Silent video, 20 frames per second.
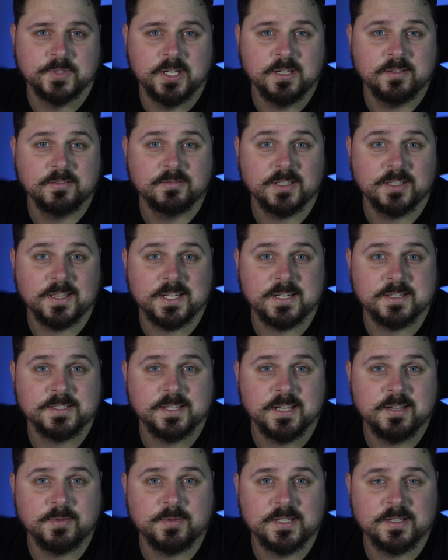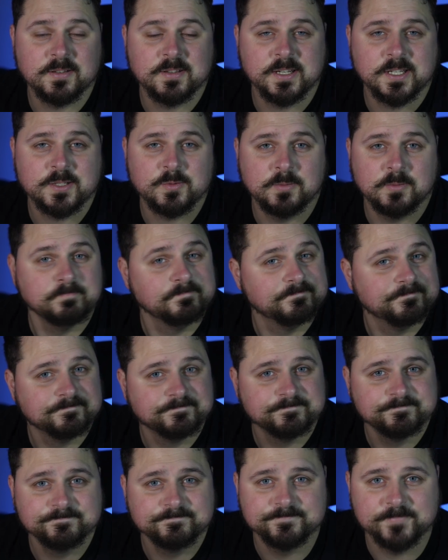Well, nothing to say, but until the next one,
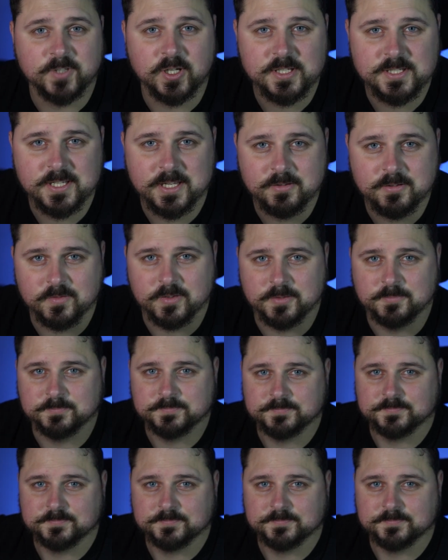ride safe.